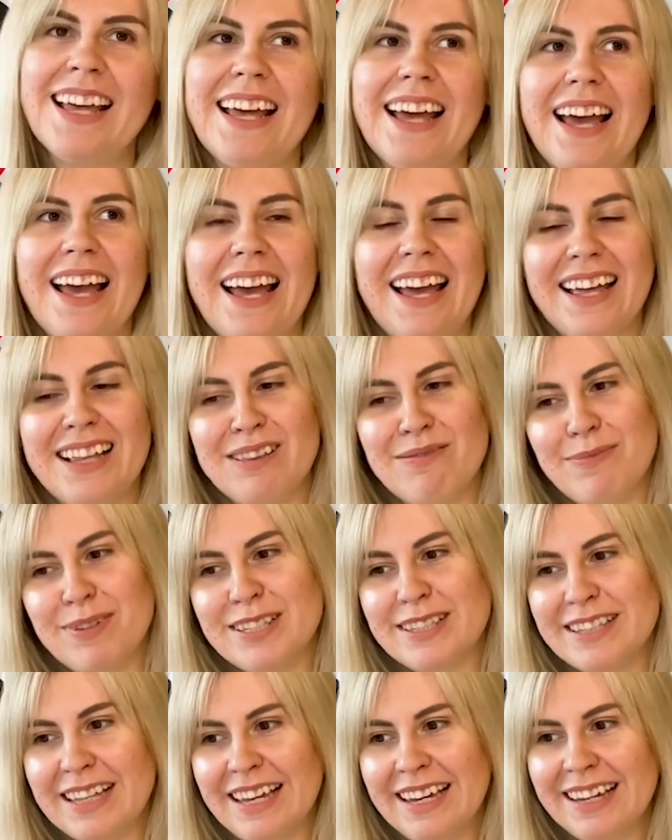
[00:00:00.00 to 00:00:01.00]
And
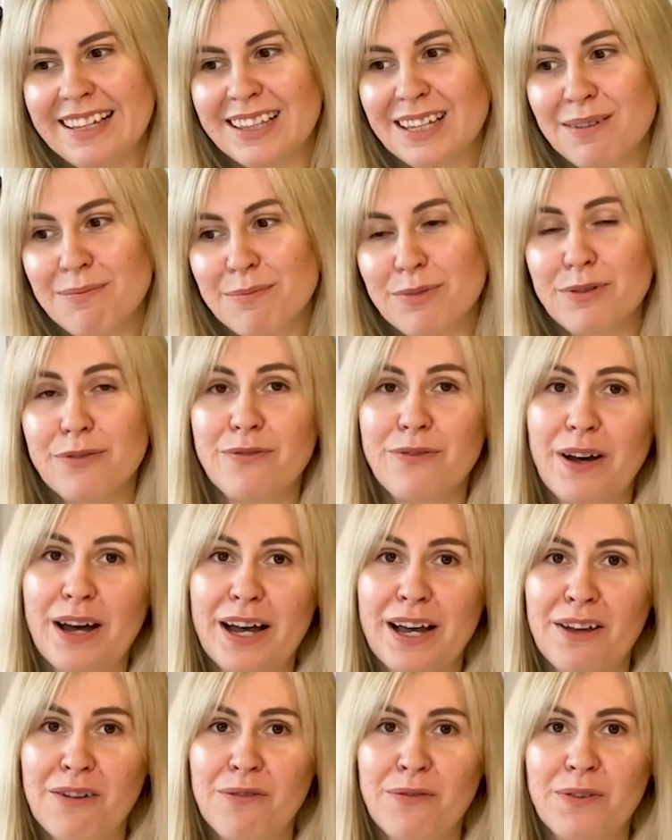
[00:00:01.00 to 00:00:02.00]
mistake number
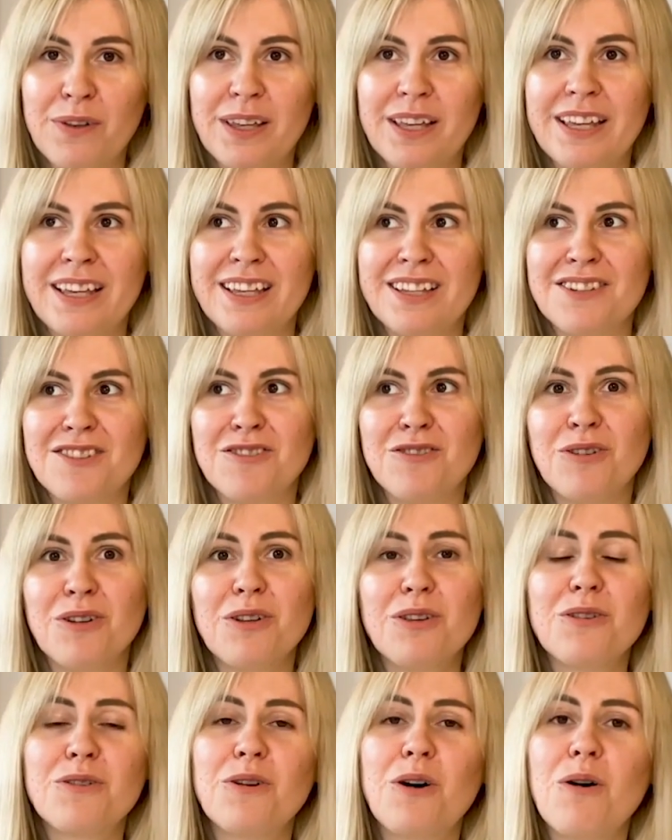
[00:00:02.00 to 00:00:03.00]
5 is
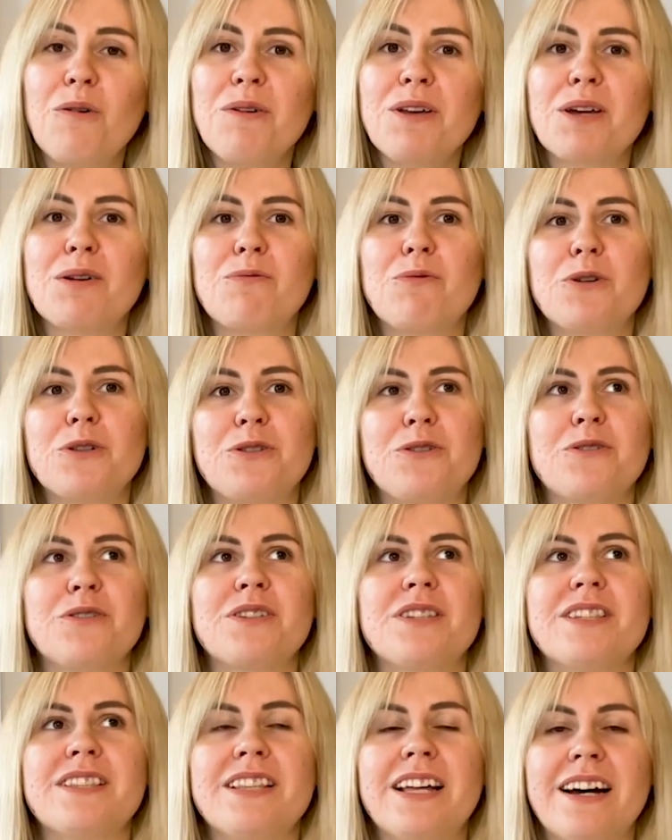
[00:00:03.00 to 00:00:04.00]
not knowing what your
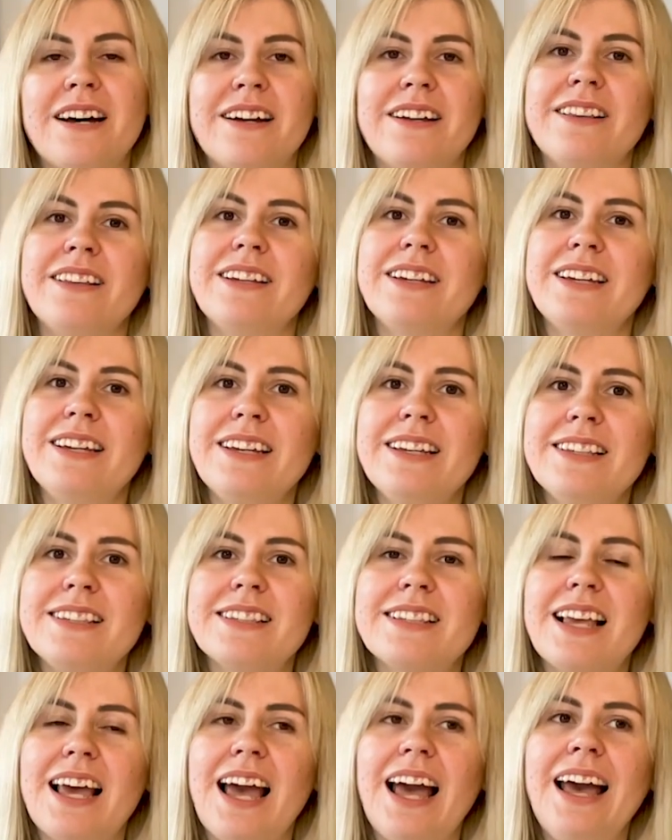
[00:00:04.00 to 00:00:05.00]
style
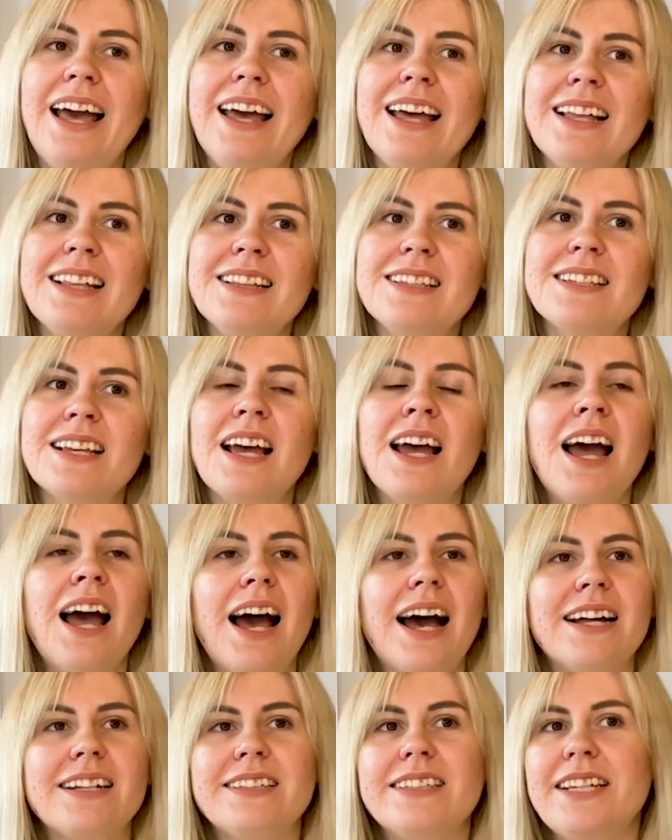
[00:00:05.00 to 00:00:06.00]
is and
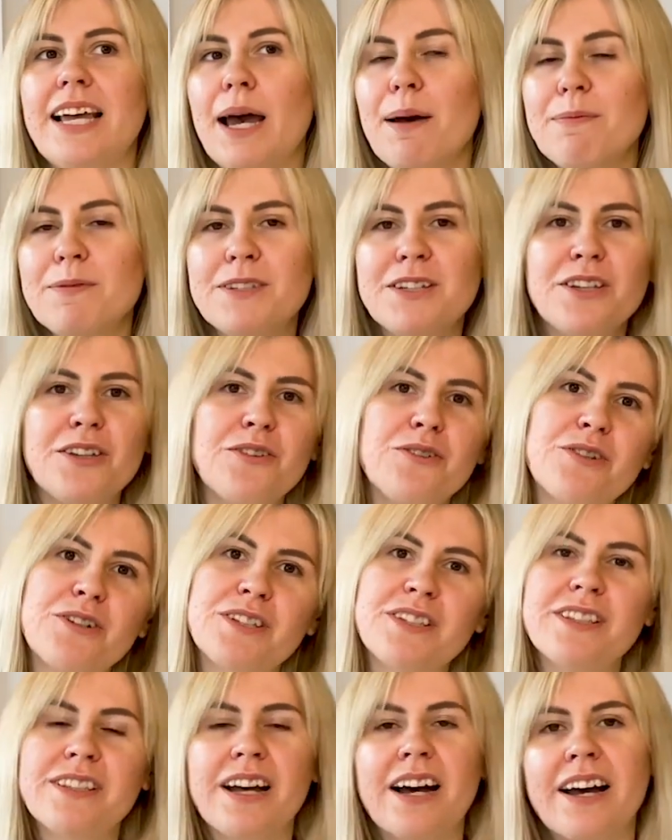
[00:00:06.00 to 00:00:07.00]
adapting your
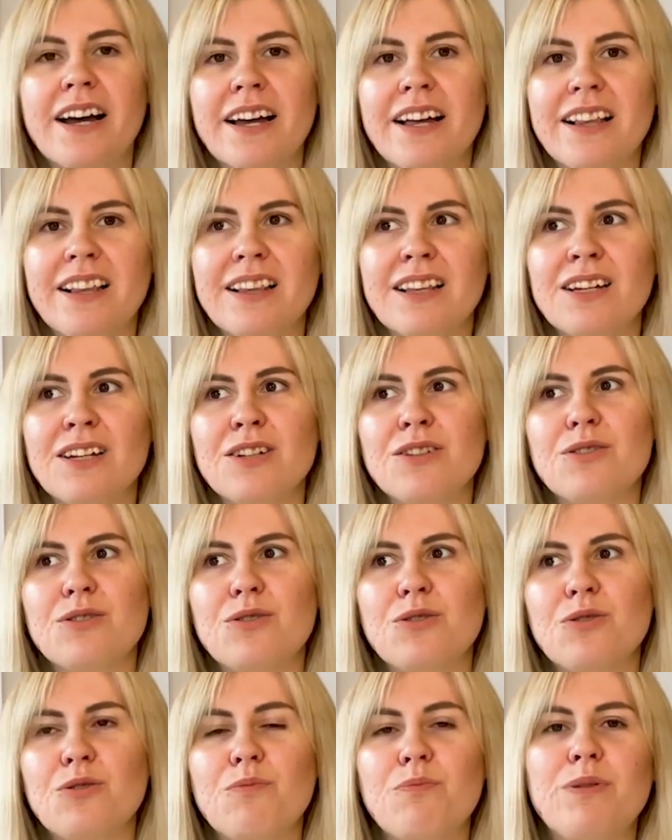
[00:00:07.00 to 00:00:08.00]
style
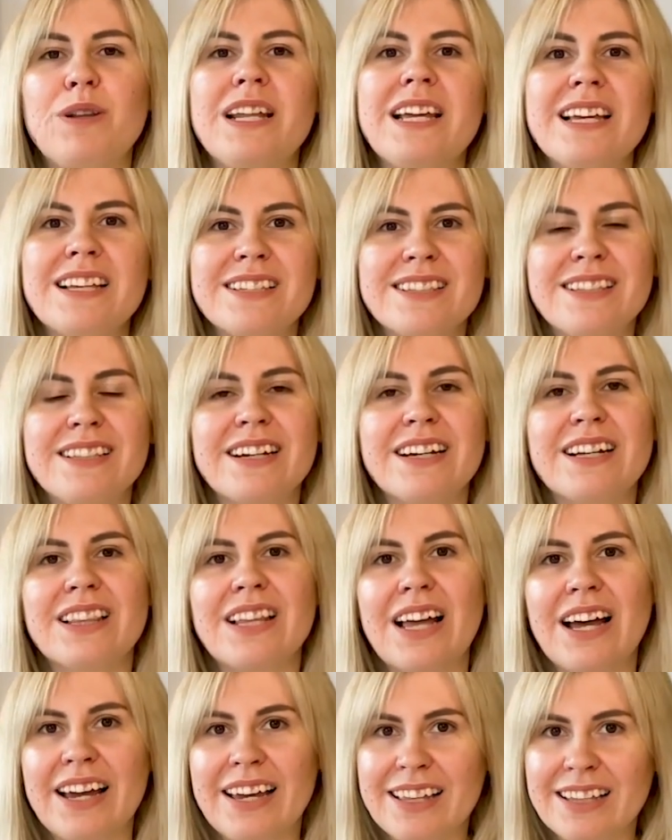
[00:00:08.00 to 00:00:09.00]
to please the
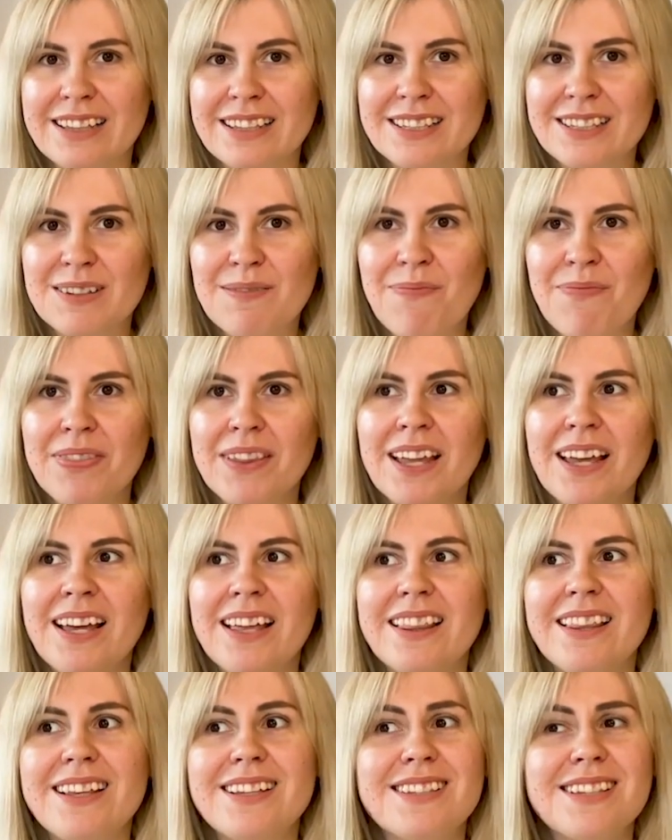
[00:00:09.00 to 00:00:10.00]
clients.
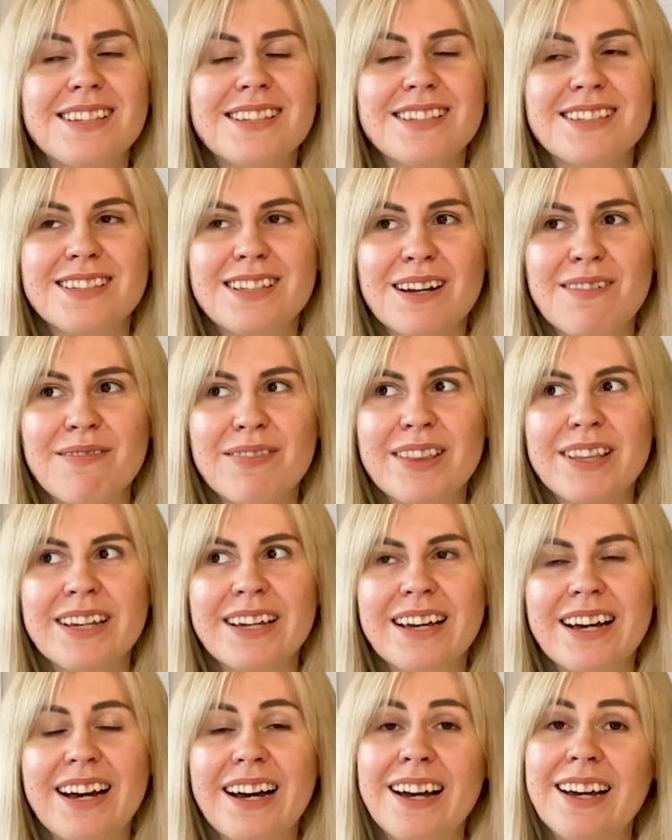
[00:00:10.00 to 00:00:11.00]
This is
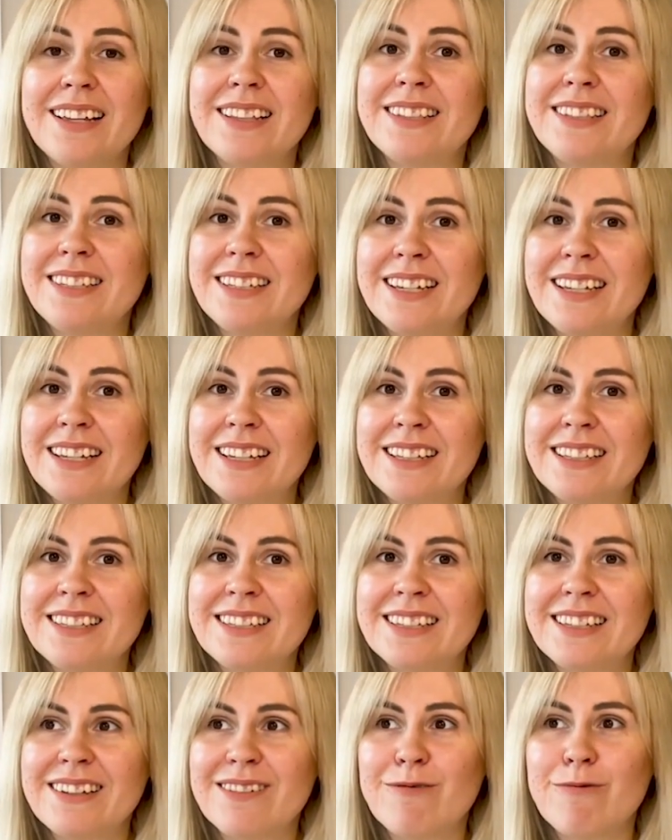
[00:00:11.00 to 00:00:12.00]
something I did
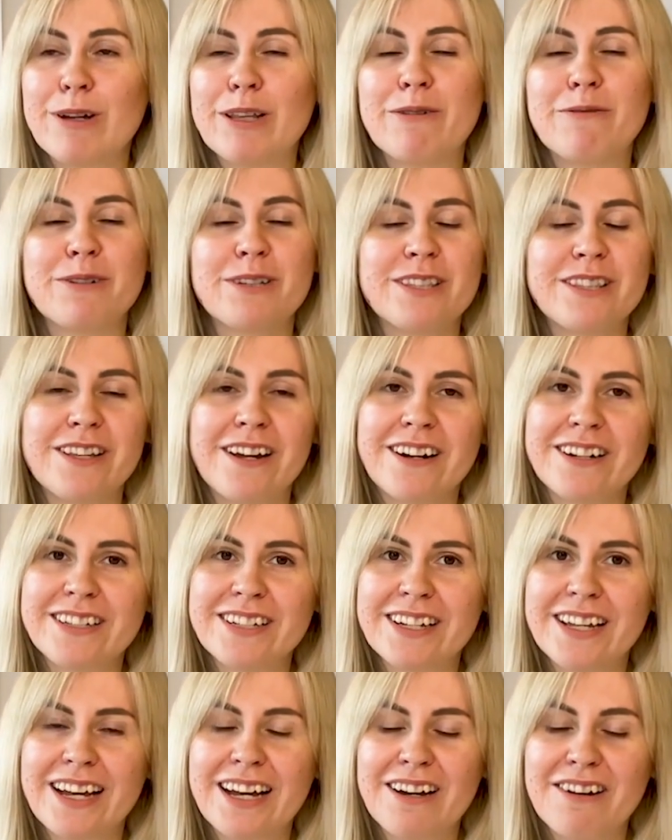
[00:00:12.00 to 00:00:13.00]
when I was
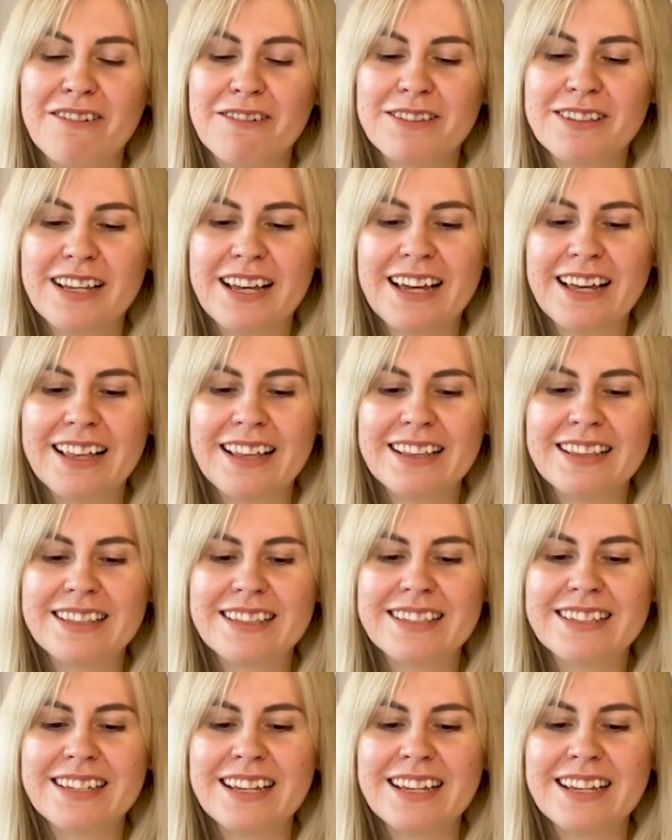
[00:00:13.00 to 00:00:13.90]
starting out, and